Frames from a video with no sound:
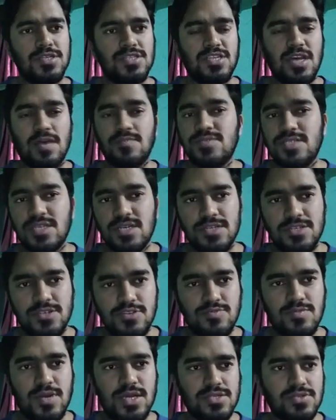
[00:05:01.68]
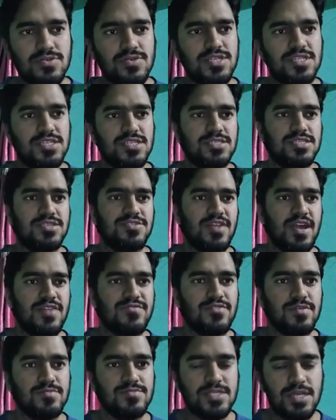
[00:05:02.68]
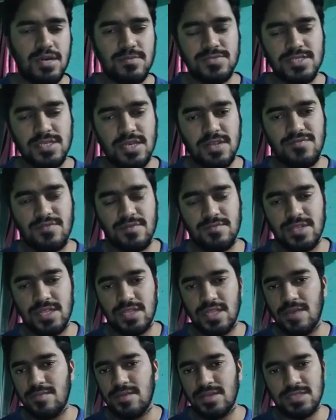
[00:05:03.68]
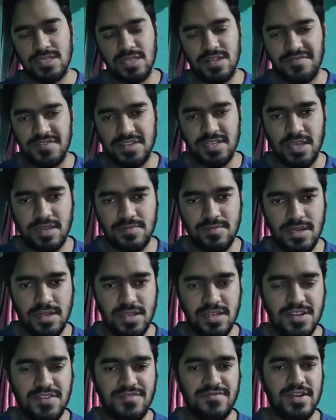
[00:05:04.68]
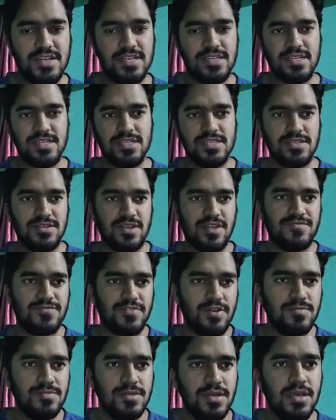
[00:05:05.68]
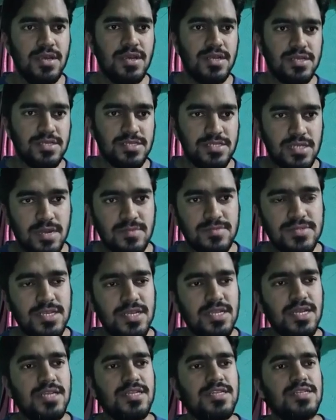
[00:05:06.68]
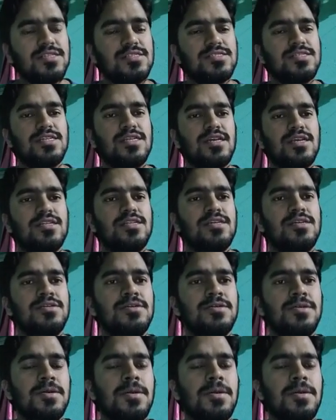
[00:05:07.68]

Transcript: germ cell tumor. So it is derived from germ cell. From the name itself it can be identified it is derived from germ cell, and it is generally